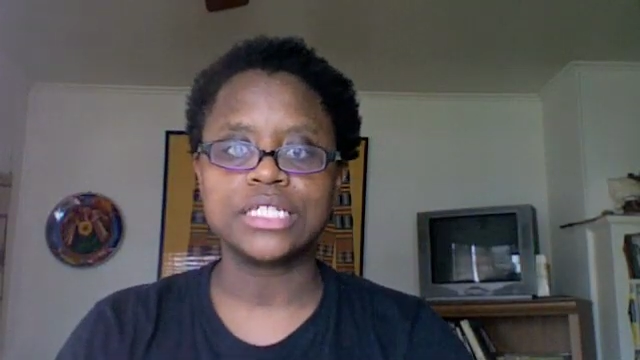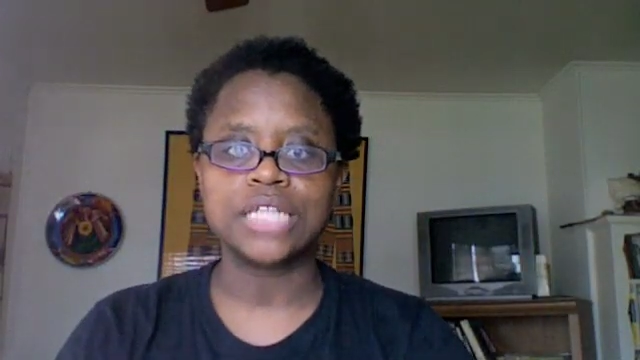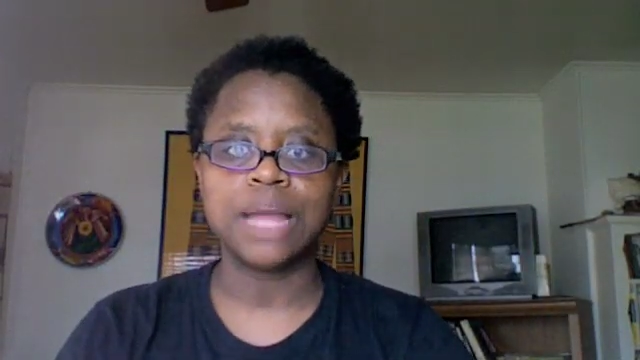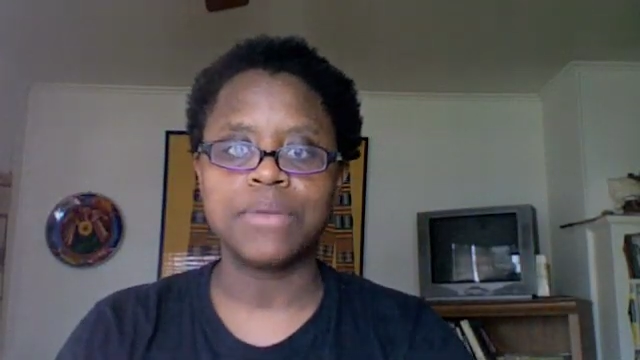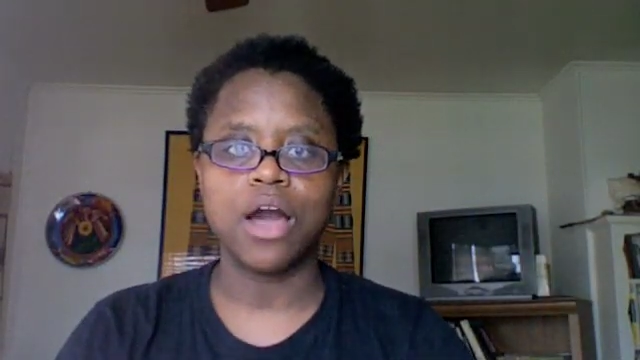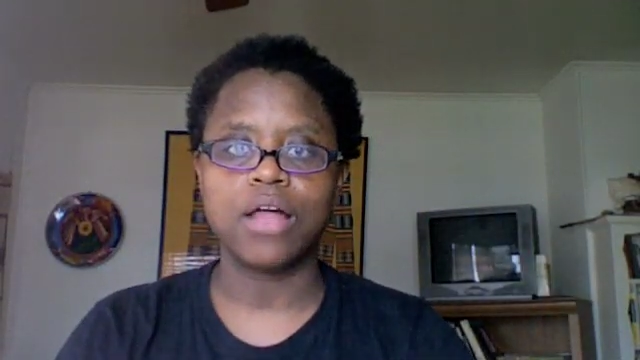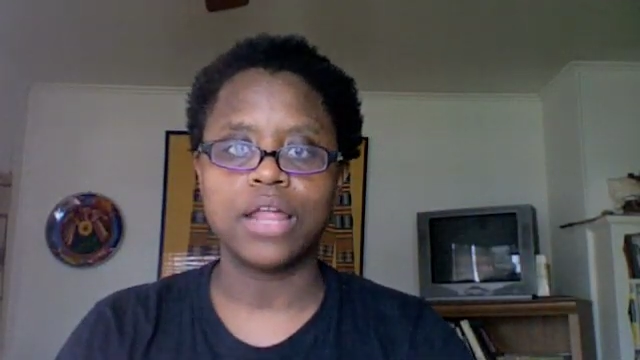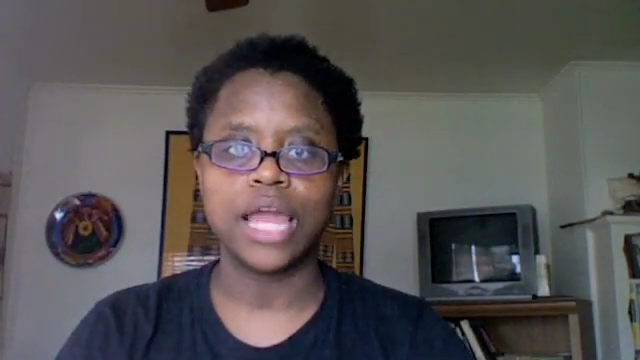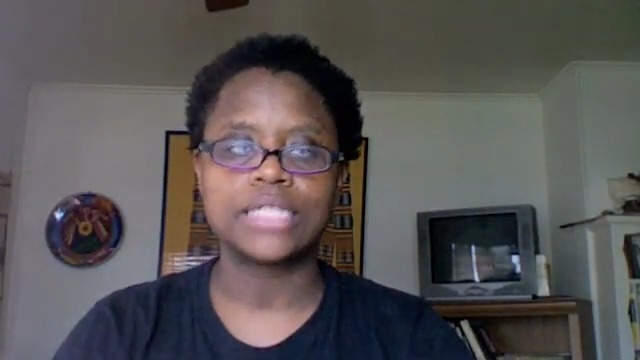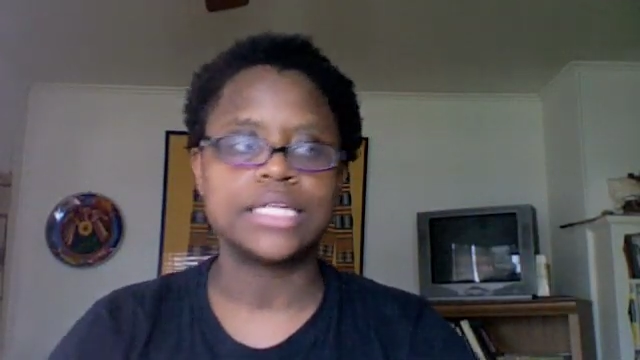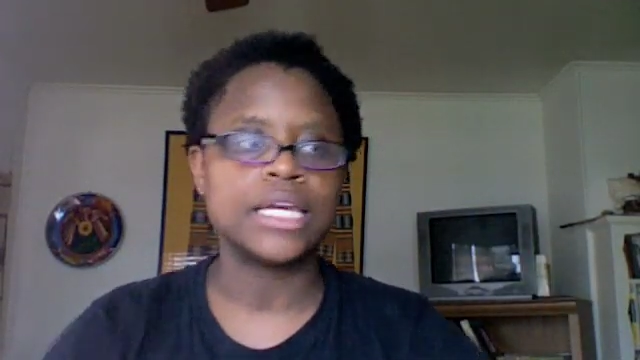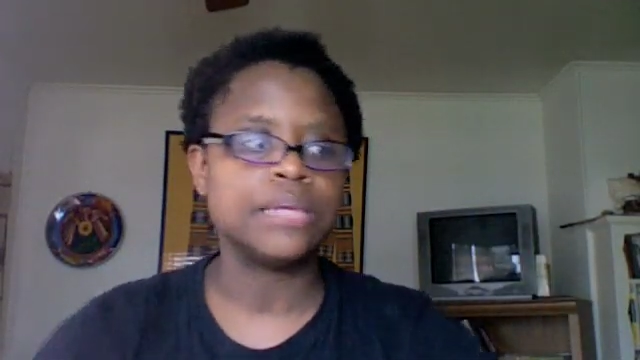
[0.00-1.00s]
and I'm calling
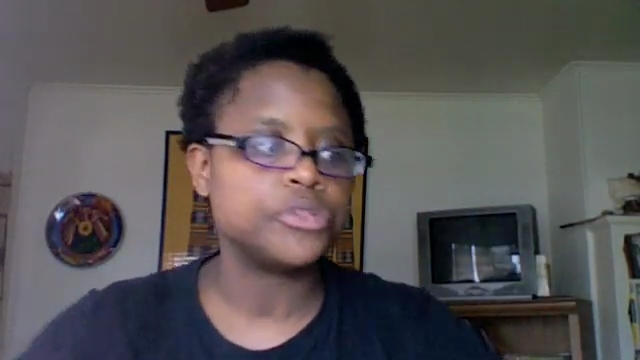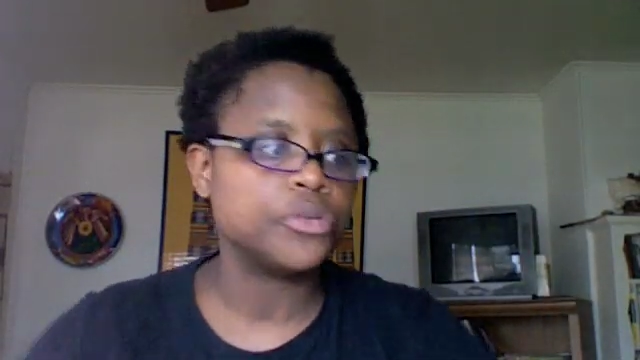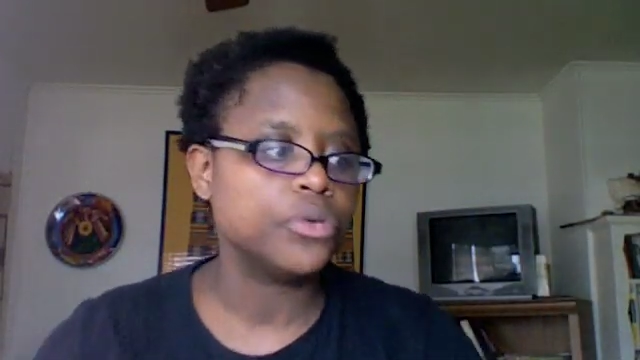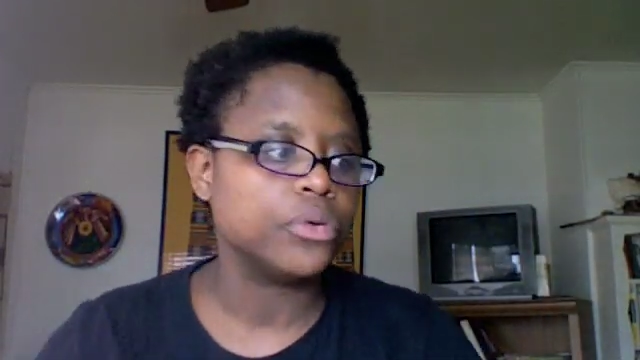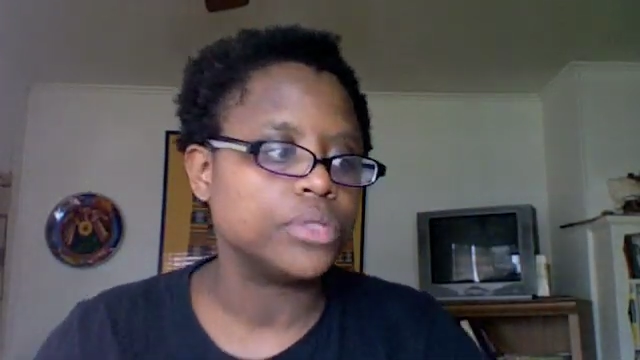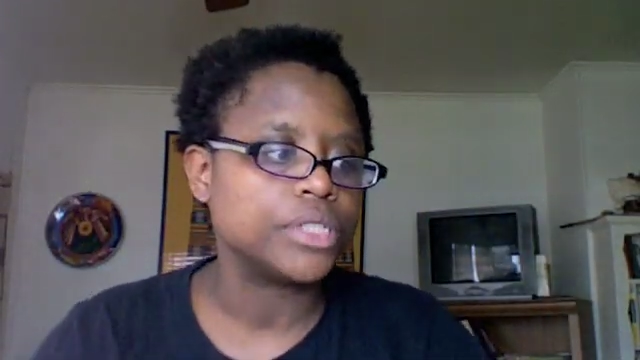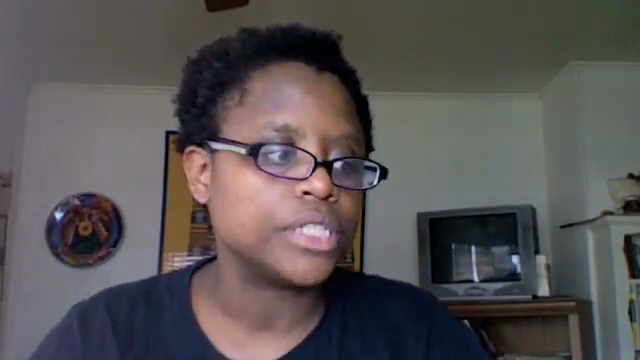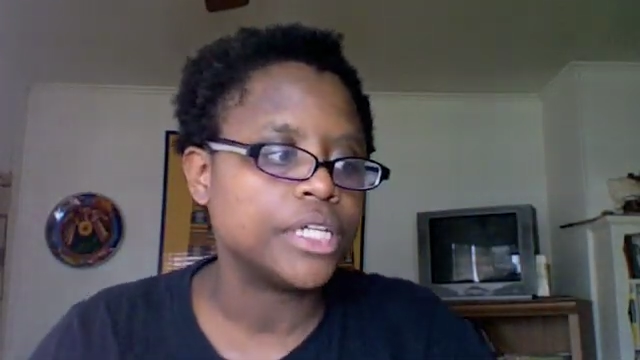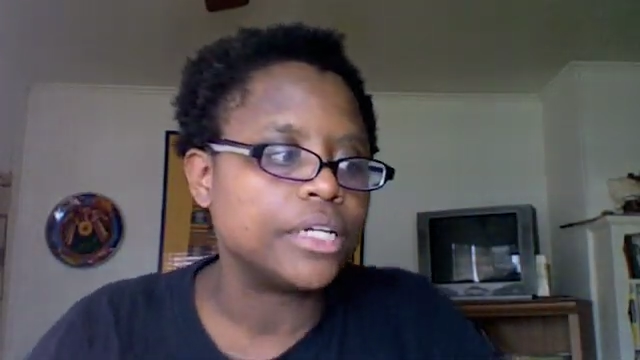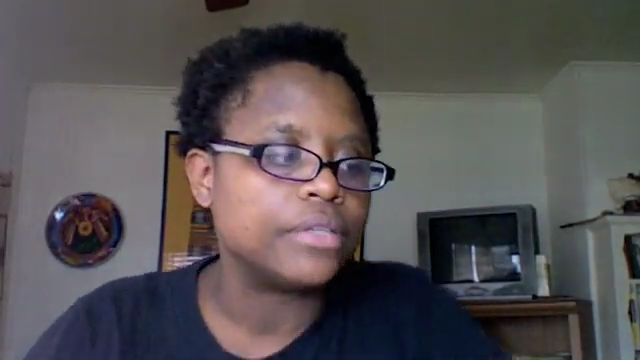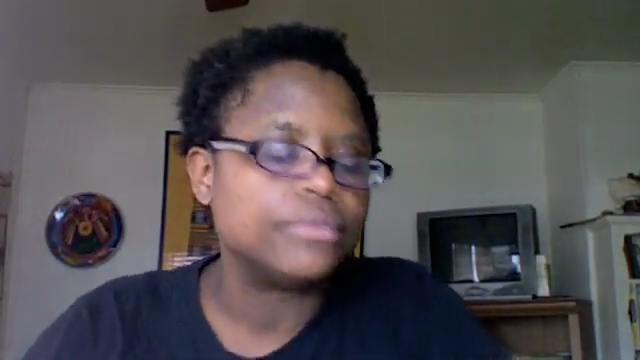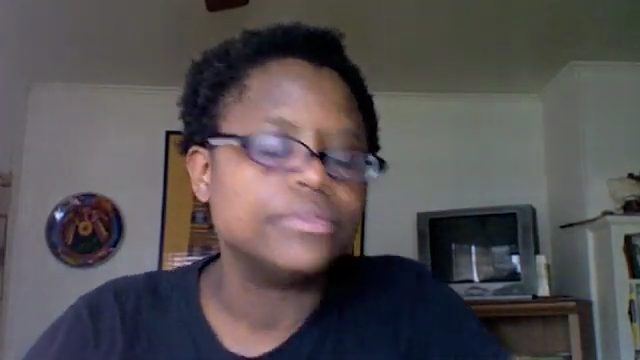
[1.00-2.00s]
out to him too.
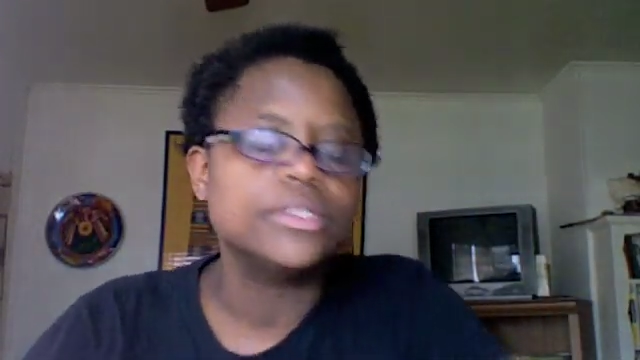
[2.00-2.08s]
Shit.